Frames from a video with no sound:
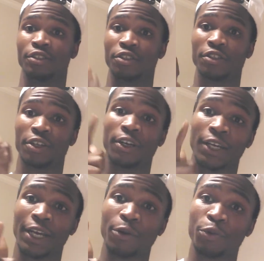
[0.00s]
Jesus
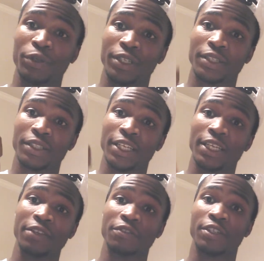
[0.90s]
hung out with the
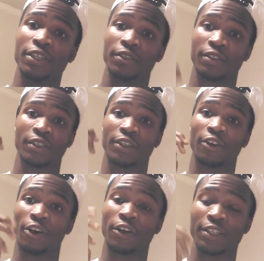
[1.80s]
thieves,
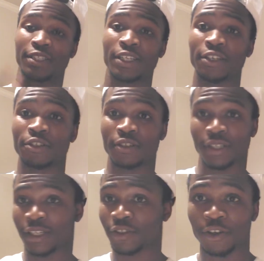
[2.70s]
all the sinners.
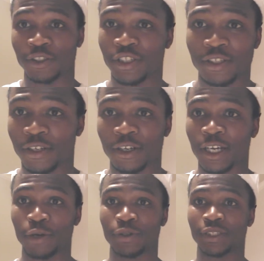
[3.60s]
That's all Jesus hung
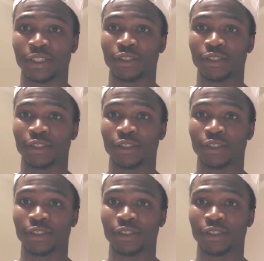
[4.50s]
out with.